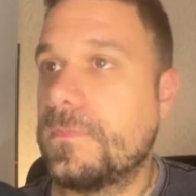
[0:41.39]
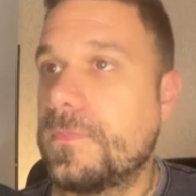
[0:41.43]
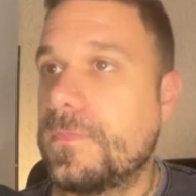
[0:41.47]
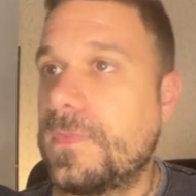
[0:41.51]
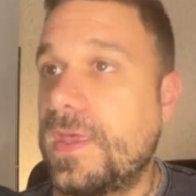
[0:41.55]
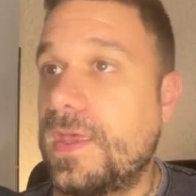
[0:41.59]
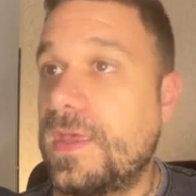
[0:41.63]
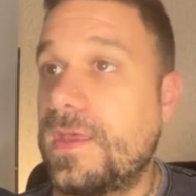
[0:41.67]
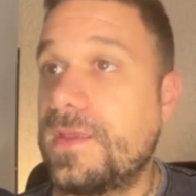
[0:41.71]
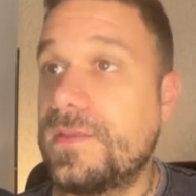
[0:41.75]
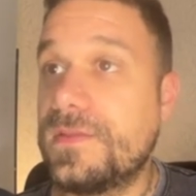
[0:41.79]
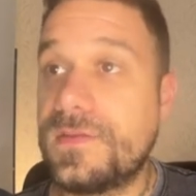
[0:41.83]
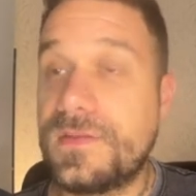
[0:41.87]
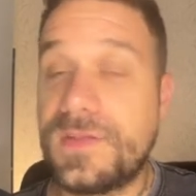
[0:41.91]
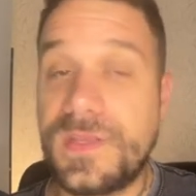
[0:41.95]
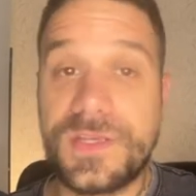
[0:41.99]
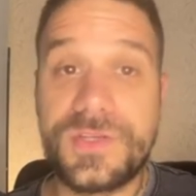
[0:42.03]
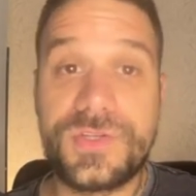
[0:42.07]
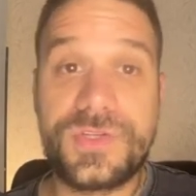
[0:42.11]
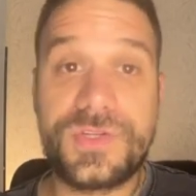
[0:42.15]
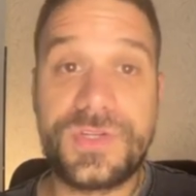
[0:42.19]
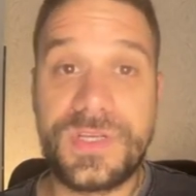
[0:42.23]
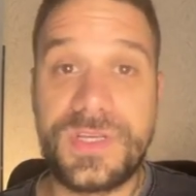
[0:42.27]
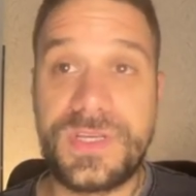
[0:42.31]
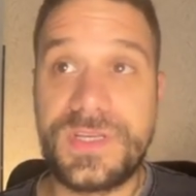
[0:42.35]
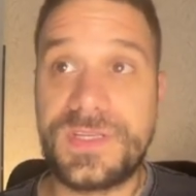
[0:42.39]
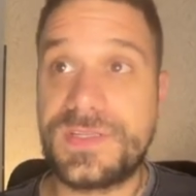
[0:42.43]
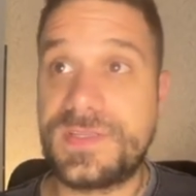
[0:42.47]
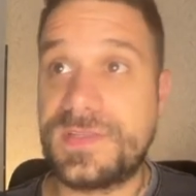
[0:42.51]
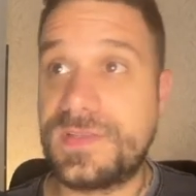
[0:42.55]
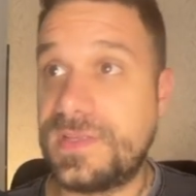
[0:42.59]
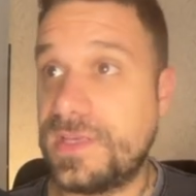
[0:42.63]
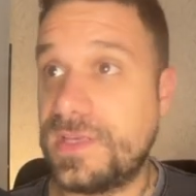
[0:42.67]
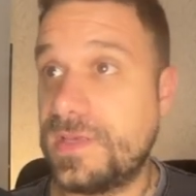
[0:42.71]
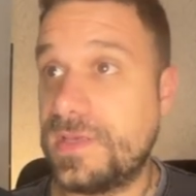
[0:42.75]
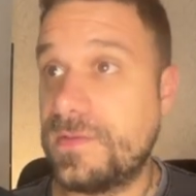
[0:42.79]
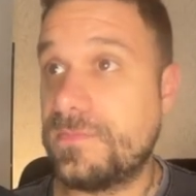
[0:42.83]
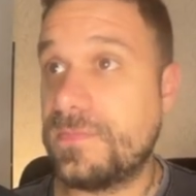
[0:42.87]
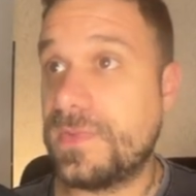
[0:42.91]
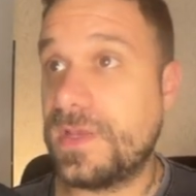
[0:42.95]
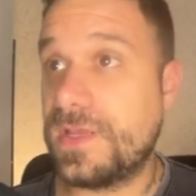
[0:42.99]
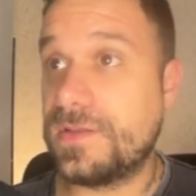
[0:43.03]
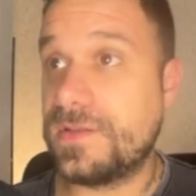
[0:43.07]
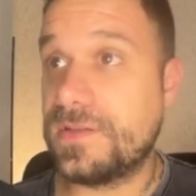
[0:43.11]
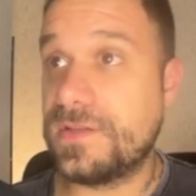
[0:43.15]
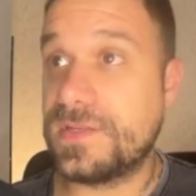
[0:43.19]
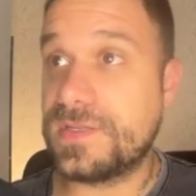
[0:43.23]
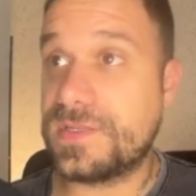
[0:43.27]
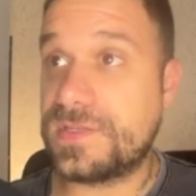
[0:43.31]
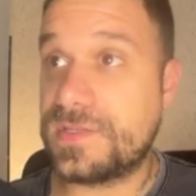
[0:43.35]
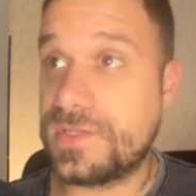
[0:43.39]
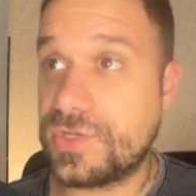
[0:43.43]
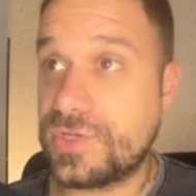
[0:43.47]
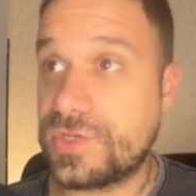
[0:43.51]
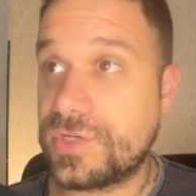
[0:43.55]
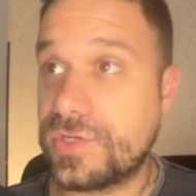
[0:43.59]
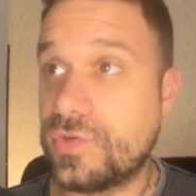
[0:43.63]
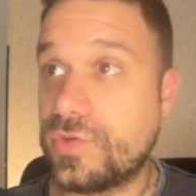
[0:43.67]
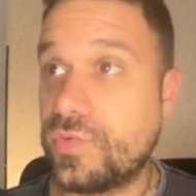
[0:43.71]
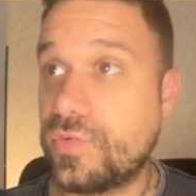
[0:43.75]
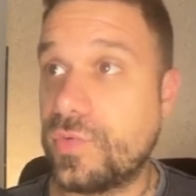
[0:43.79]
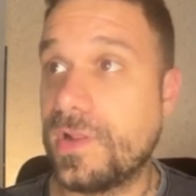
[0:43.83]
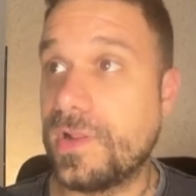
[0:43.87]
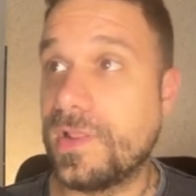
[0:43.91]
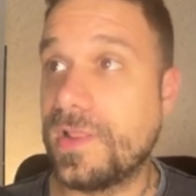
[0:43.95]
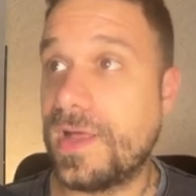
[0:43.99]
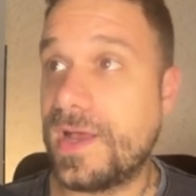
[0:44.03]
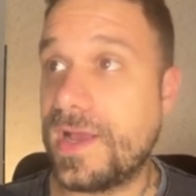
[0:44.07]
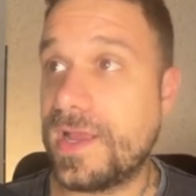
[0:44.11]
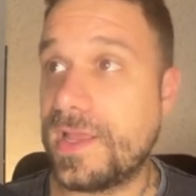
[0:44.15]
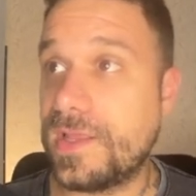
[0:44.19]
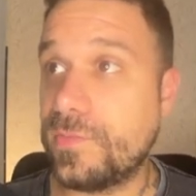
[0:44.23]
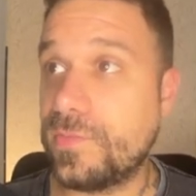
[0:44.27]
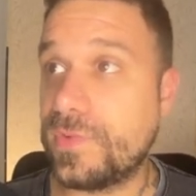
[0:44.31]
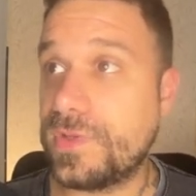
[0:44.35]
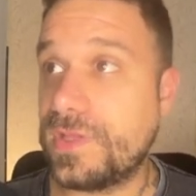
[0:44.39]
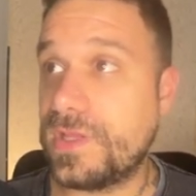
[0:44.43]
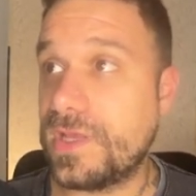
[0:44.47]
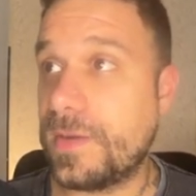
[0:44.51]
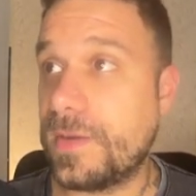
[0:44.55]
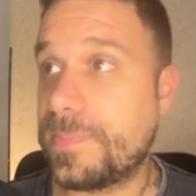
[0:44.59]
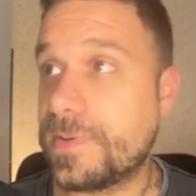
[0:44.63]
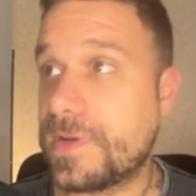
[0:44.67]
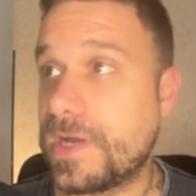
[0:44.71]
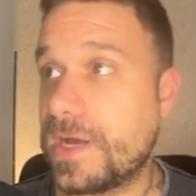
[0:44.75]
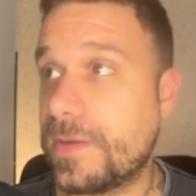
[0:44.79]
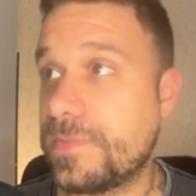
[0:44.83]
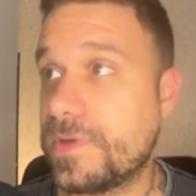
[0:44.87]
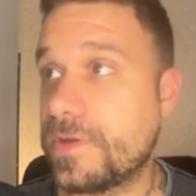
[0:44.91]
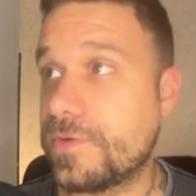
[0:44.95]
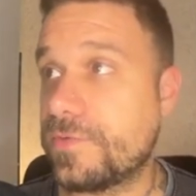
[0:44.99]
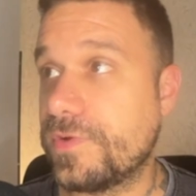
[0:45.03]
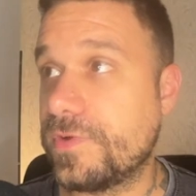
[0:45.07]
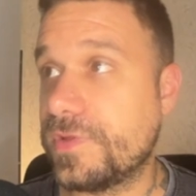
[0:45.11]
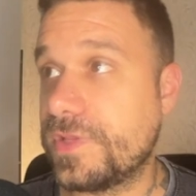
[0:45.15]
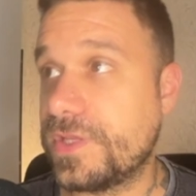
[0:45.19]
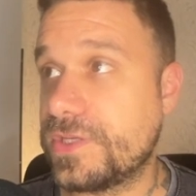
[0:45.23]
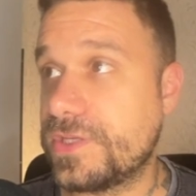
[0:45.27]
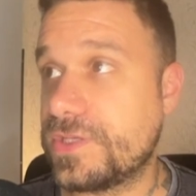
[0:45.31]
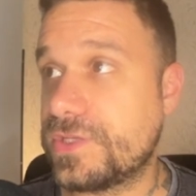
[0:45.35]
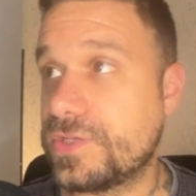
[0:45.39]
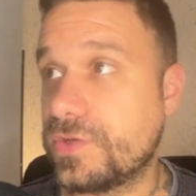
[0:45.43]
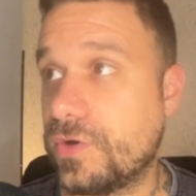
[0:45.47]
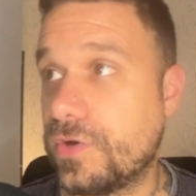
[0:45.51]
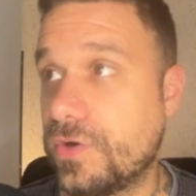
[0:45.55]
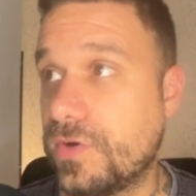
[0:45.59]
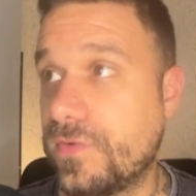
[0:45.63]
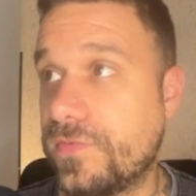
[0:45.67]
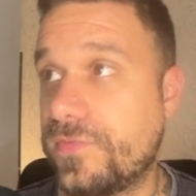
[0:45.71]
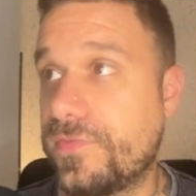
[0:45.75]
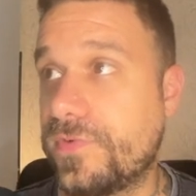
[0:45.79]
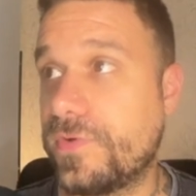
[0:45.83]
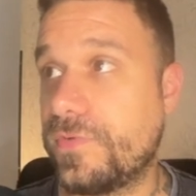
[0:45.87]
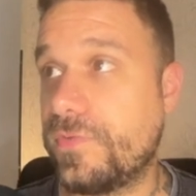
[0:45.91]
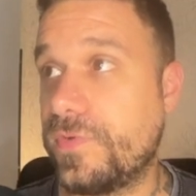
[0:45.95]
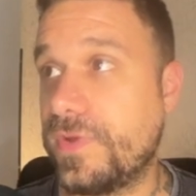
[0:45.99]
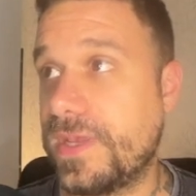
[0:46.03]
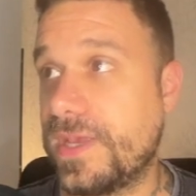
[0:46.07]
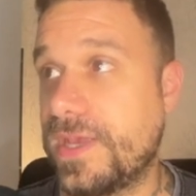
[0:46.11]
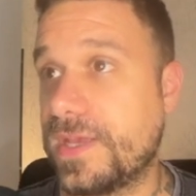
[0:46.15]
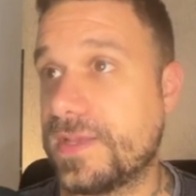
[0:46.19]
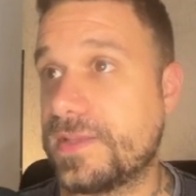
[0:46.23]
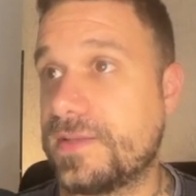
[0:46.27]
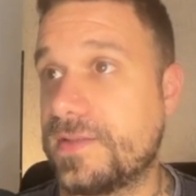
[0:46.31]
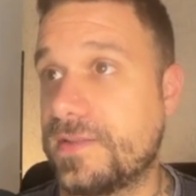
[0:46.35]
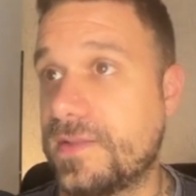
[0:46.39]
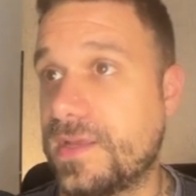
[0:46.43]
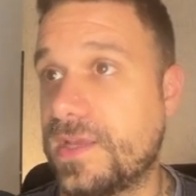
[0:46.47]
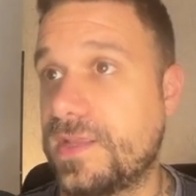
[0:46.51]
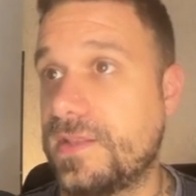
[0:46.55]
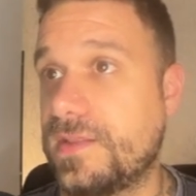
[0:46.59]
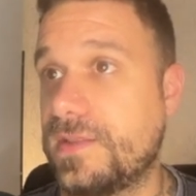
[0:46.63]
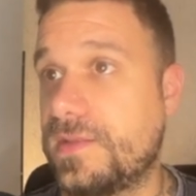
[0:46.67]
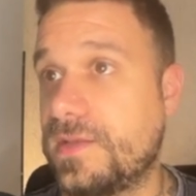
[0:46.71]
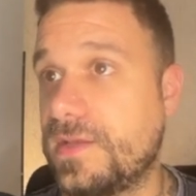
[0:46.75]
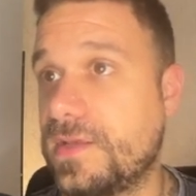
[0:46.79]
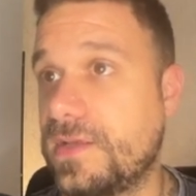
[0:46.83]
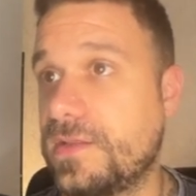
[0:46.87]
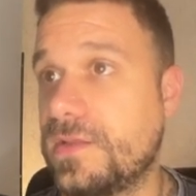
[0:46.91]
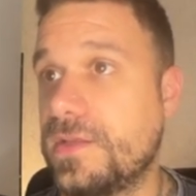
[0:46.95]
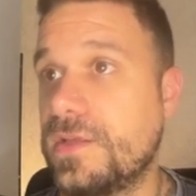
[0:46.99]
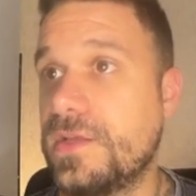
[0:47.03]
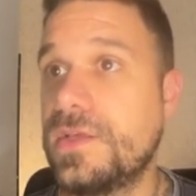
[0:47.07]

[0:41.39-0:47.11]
And the Next.js team made a decision to align with the upcoming release of React nineteen.